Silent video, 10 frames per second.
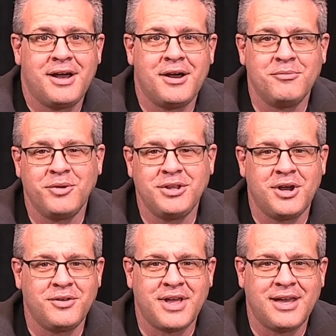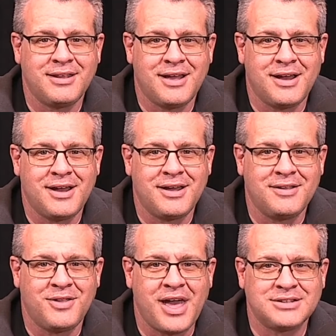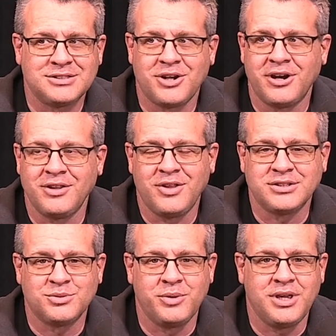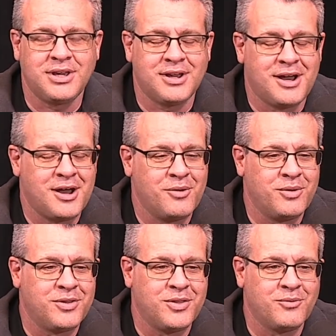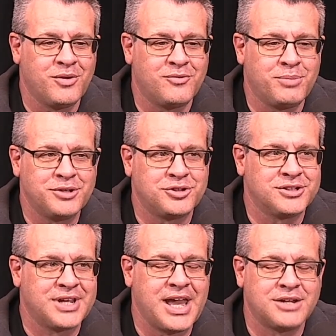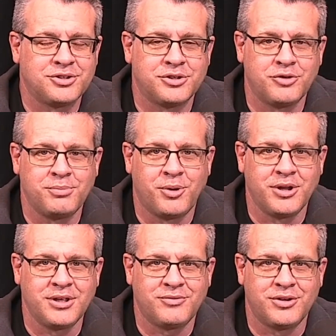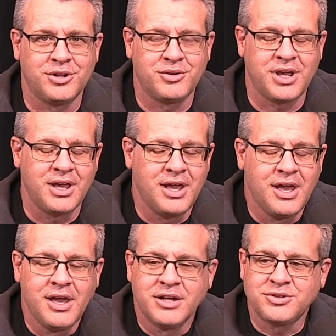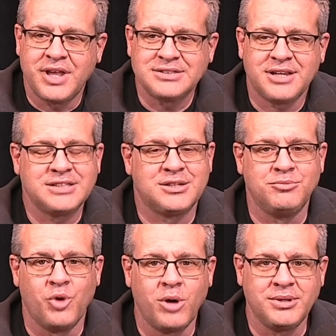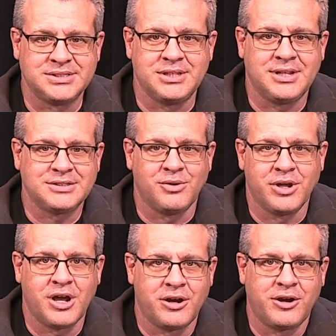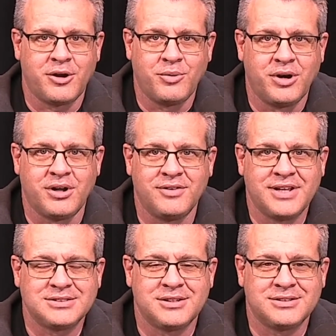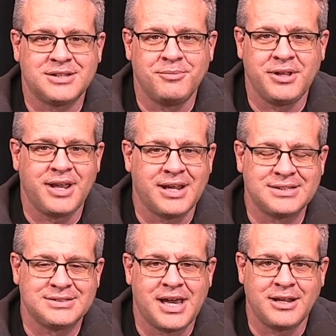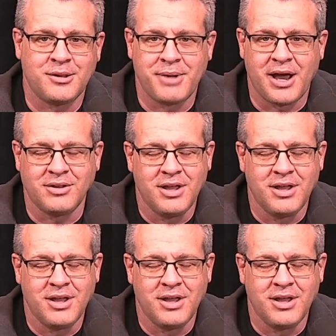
we know that that started this week with pitchers and catchers reporting for duty. So that's like some normalcy that's going on in our world. That's something to get excited about.